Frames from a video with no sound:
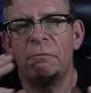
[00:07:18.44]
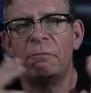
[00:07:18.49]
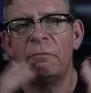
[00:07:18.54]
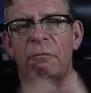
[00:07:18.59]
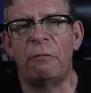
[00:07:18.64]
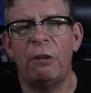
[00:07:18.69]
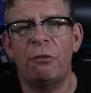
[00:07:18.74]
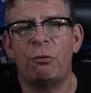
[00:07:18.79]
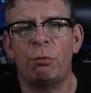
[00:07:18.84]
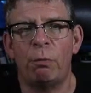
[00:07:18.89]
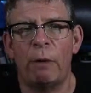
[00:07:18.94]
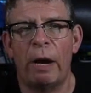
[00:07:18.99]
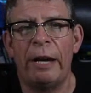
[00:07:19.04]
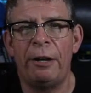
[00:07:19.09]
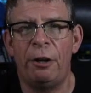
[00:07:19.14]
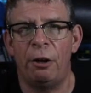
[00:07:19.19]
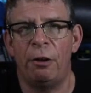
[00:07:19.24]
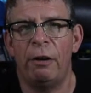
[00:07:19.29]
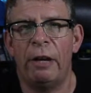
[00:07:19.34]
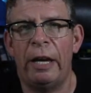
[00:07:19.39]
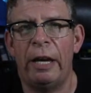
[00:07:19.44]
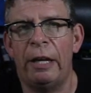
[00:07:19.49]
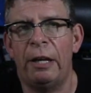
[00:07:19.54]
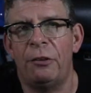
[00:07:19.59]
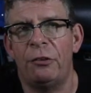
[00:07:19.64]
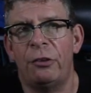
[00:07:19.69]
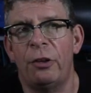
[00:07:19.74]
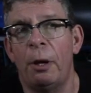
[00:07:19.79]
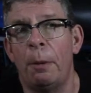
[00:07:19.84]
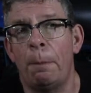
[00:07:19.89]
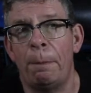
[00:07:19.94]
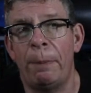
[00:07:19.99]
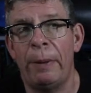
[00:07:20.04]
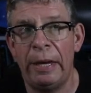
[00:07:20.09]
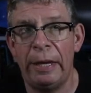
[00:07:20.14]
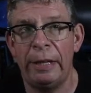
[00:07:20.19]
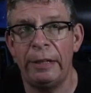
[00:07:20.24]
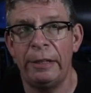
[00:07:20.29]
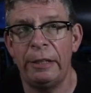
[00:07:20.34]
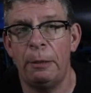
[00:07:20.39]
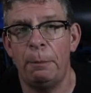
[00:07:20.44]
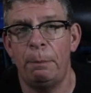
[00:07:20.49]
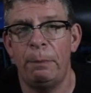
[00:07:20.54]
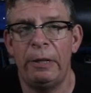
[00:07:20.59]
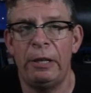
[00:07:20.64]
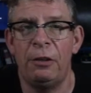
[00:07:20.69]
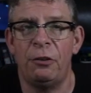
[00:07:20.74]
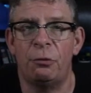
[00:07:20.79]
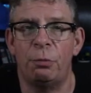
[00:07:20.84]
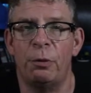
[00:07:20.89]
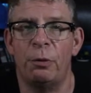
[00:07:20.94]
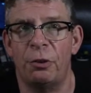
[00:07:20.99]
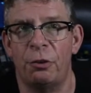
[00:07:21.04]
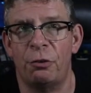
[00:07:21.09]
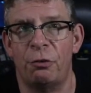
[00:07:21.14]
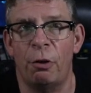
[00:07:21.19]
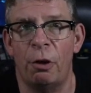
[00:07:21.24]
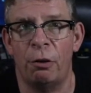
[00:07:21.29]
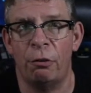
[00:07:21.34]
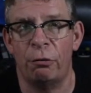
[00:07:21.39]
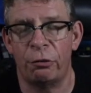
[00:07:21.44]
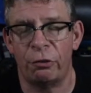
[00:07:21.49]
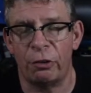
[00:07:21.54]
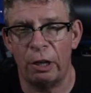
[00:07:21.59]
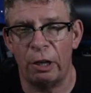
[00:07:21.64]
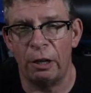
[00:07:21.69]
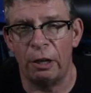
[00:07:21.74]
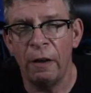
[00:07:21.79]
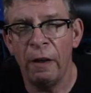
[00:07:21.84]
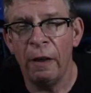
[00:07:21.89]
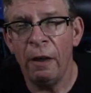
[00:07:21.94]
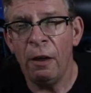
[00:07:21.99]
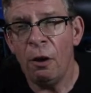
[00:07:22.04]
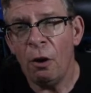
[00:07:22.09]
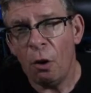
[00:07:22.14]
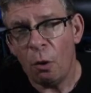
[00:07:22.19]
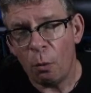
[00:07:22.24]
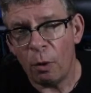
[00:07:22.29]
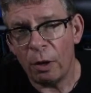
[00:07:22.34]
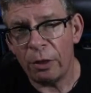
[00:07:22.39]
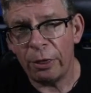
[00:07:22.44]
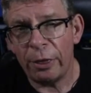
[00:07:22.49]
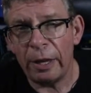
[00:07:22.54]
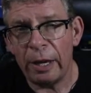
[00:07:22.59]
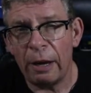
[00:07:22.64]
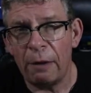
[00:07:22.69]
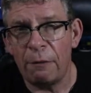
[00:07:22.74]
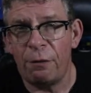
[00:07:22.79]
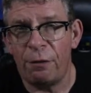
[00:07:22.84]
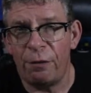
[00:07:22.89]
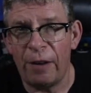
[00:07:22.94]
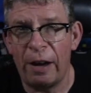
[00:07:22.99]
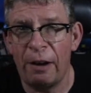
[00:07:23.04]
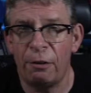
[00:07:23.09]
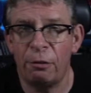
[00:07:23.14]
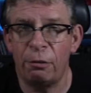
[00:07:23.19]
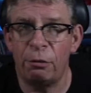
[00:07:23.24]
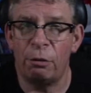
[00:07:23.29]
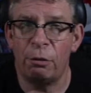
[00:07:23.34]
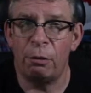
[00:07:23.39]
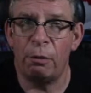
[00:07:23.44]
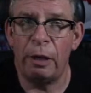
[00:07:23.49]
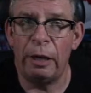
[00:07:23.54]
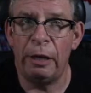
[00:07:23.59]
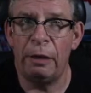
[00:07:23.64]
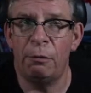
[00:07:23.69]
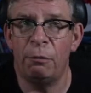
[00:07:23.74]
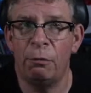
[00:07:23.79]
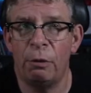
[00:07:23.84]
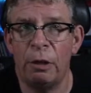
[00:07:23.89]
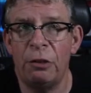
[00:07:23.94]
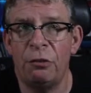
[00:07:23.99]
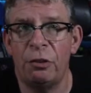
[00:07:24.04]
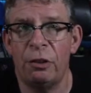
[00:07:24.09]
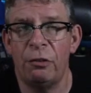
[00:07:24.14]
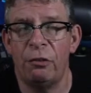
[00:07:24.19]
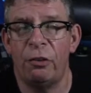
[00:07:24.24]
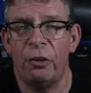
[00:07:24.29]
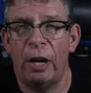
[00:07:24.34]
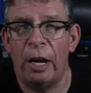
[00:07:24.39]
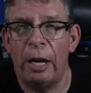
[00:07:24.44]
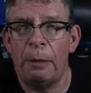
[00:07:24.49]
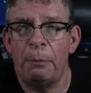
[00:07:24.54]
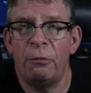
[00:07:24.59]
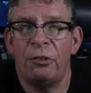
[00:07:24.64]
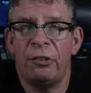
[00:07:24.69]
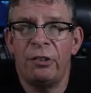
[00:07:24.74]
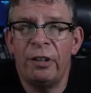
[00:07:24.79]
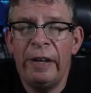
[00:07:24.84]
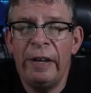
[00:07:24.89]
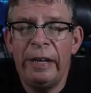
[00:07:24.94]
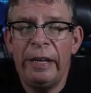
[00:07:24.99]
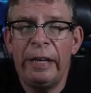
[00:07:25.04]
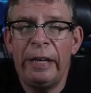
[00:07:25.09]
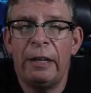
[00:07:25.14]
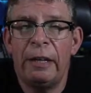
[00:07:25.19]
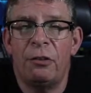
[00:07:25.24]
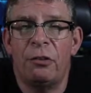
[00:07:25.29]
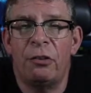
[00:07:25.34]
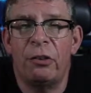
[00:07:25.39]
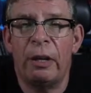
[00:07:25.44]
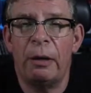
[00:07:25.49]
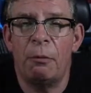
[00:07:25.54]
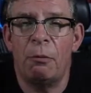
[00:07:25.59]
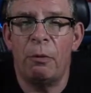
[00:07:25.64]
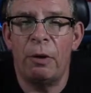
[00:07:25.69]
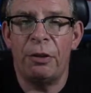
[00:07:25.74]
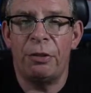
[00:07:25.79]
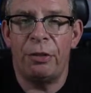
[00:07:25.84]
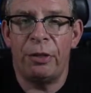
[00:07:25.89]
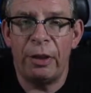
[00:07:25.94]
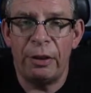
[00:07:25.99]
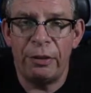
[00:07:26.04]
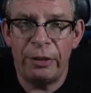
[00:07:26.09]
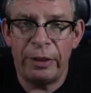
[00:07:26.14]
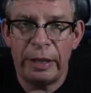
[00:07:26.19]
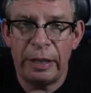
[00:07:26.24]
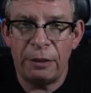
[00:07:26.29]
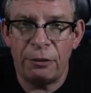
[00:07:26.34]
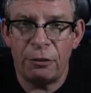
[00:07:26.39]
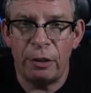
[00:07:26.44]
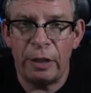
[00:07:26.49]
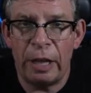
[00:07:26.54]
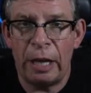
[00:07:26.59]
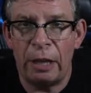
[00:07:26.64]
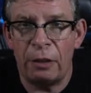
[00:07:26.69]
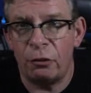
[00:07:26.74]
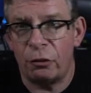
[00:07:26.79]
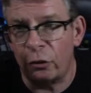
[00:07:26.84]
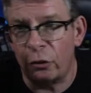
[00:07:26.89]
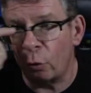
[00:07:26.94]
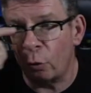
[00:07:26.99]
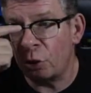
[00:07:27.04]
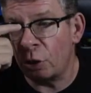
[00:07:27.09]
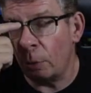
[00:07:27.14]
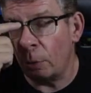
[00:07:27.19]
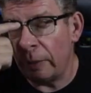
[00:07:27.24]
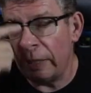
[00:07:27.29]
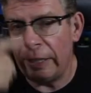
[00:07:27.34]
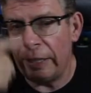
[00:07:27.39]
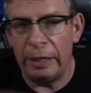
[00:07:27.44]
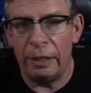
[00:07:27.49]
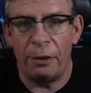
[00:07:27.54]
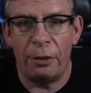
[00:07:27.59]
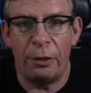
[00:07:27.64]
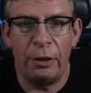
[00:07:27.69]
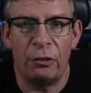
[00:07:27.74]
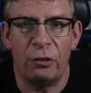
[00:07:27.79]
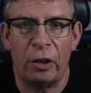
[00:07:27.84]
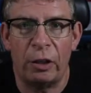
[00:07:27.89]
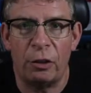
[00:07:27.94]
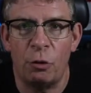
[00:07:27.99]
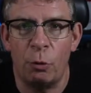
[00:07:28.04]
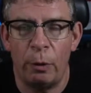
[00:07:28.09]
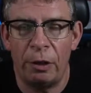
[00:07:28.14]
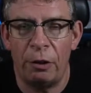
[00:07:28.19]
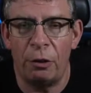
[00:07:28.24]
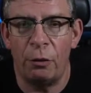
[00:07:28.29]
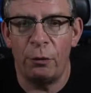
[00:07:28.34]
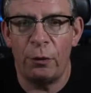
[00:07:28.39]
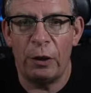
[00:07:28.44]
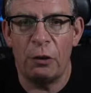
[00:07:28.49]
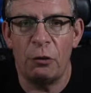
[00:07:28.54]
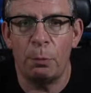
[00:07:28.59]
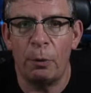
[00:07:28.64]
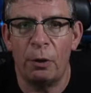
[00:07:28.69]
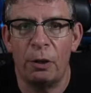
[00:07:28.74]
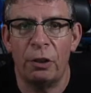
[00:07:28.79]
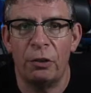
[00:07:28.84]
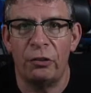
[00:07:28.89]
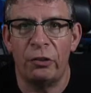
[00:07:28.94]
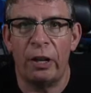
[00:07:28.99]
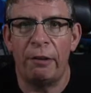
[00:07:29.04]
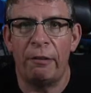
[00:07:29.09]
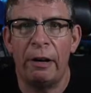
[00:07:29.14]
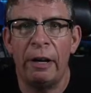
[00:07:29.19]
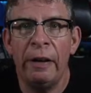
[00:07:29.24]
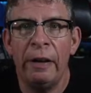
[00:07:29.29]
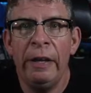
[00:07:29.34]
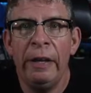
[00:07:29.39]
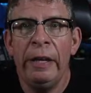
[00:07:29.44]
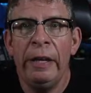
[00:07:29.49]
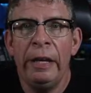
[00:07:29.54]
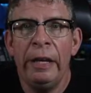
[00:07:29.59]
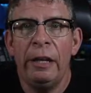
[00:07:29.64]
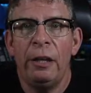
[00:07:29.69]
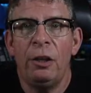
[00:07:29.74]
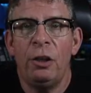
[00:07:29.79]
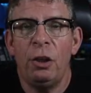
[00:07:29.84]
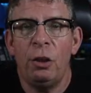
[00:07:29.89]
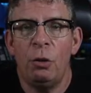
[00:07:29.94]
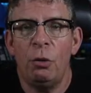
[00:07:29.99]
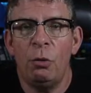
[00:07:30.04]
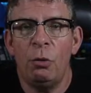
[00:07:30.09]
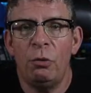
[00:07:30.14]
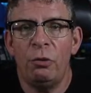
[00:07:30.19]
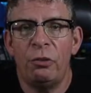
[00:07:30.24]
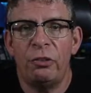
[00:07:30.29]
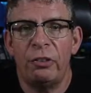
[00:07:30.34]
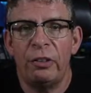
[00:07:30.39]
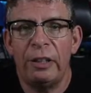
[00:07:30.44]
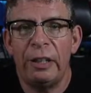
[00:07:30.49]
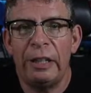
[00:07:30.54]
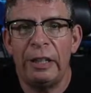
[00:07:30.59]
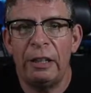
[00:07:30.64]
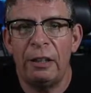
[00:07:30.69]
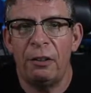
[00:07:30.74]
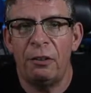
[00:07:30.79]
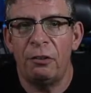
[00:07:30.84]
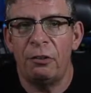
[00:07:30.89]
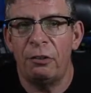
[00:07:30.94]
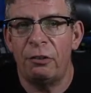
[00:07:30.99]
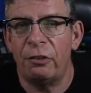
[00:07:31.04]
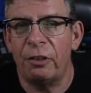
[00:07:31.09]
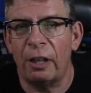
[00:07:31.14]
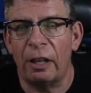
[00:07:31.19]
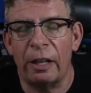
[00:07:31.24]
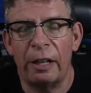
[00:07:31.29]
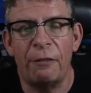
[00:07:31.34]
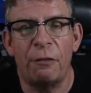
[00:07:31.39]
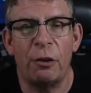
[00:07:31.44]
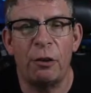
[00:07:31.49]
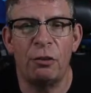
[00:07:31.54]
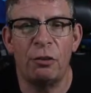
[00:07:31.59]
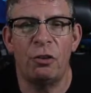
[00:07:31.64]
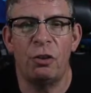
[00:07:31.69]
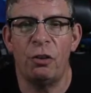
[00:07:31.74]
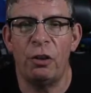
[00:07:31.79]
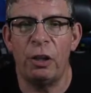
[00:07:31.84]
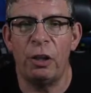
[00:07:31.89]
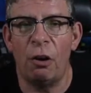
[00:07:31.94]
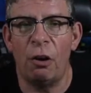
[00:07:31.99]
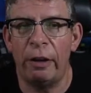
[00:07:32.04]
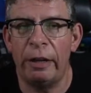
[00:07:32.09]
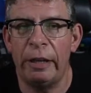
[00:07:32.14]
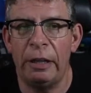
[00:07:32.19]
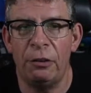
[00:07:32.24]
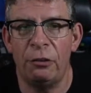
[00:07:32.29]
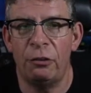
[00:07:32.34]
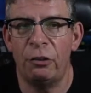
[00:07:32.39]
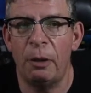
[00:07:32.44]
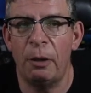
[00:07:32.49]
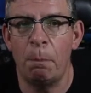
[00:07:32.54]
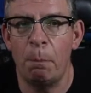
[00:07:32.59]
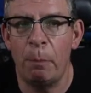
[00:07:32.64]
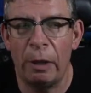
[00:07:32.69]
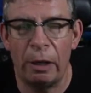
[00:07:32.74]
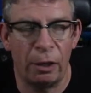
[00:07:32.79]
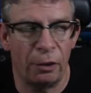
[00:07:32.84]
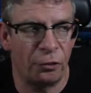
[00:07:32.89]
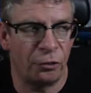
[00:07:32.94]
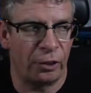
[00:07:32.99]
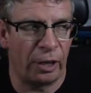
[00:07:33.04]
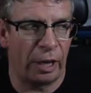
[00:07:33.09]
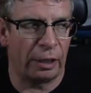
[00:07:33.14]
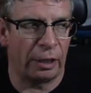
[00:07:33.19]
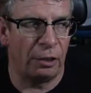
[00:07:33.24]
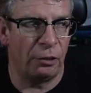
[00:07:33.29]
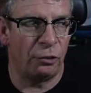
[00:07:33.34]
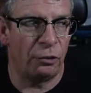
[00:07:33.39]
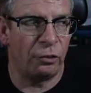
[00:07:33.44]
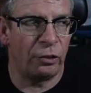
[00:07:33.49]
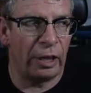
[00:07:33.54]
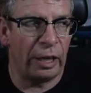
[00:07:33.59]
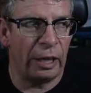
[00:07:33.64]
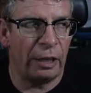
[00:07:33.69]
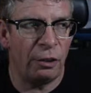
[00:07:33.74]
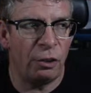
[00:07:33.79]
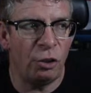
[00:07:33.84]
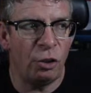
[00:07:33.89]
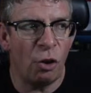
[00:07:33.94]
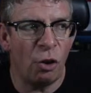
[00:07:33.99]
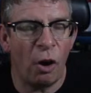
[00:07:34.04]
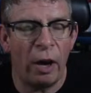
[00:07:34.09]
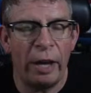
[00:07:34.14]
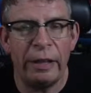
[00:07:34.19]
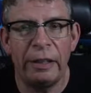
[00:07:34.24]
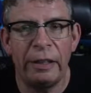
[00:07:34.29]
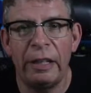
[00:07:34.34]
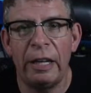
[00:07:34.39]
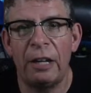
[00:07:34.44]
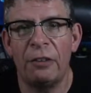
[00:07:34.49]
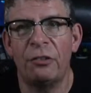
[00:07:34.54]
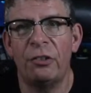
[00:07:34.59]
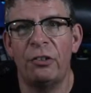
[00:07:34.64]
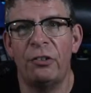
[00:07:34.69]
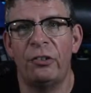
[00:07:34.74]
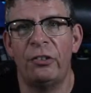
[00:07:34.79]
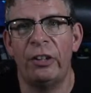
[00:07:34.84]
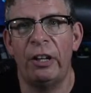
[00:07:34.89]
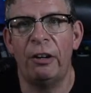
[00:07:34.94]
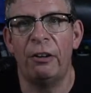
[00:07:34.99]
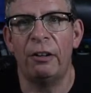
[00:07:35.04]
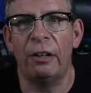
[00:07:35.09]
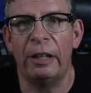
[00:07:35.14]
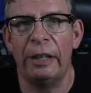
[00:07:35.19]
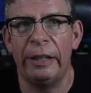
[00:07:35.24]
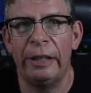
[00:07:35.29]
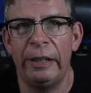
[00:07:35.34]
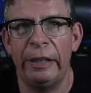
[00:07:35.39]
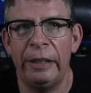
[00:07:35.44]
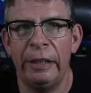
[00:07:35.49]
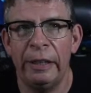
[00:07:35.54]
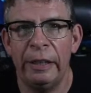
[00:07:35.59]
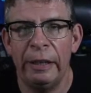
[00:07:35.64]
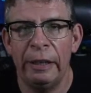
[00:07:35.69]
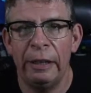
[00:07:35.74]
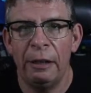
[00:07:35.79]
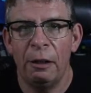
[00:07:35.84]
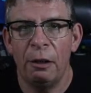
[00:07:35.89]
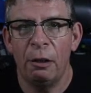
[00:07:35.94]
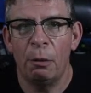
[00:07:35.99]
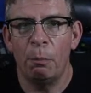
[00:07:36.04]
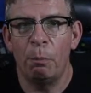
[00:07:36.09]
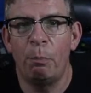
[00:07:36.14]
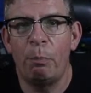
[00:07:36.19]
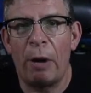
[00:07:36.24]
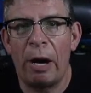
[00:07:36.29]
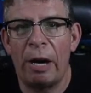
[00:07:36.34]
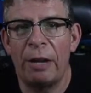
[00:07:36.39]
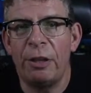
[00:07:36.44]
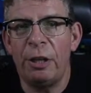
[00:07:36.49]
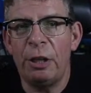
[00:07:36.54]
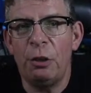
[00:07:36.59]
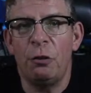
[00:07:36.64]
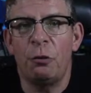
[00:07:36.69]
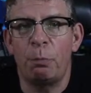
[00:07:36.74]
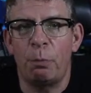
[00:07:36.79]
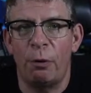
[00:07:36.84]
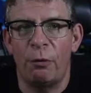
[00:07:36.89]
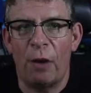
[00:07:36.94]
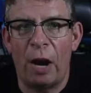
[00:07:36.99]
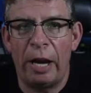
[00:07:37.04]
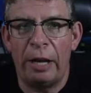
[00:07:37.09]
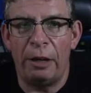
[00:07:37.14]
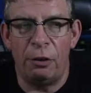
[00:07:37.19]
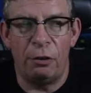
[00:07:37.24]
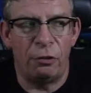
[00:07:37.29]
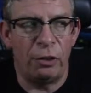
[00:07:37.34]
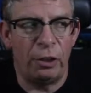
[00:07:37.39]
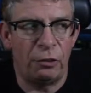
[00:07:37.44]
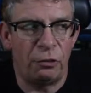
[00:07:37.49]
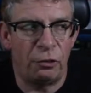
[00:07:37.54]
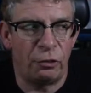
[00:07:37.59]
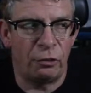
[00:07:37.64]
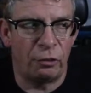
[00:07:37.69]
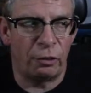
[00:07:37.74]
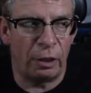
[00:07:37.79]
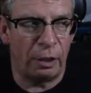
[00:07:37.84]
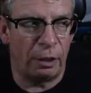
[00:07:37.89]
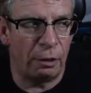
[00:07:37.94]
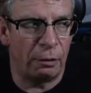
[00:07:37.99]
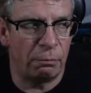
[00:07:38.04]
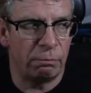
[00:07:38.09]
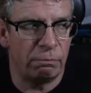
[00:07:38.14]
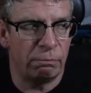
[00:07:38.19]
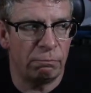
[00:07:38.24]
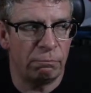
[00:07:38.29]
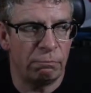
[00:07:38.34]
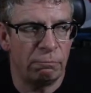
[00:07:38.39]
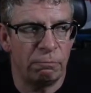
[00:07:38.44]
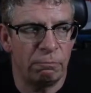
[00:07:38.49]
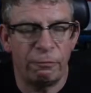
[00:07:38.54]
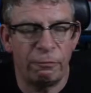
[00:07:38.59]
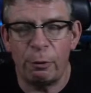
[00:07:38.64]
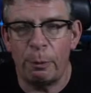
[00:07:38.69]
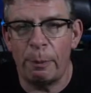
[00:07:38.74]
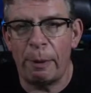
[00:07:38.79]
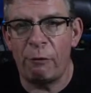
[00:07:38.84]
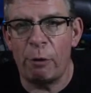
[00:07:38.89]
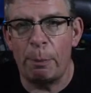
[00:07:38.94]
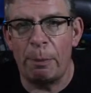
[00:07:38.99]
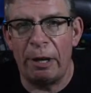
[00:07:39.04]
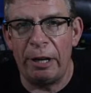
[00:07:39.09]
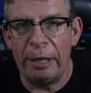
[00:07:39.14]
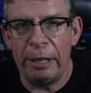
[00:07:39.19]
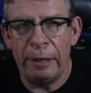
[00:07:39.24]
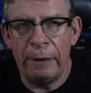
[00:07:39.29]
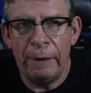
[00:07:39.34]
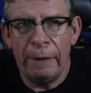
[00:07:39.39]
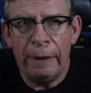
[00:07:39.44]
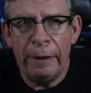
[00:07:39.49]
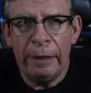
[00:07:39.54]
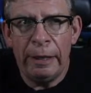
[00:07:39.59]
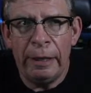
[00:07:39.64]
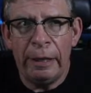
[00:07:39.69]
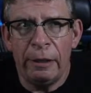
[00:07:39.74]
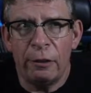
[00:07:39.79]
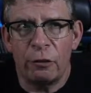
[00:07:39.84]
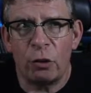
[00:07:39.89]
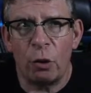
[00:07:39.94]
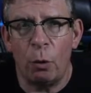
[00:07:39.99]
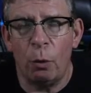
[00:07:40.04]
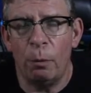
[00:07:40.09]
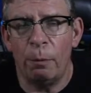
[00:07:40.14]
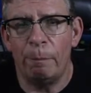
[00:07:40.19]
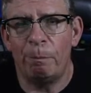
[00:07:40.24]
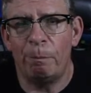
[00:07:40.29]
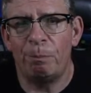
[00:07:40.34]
this writer, and it's an opinion piece with the Toronto Star. One thing I've found in recent times is that with the internet, social media, things like Twitter, Facebook, etc., news is delivered to the audience in milliseconds and not necessarily by the news providers. It's from everybody. So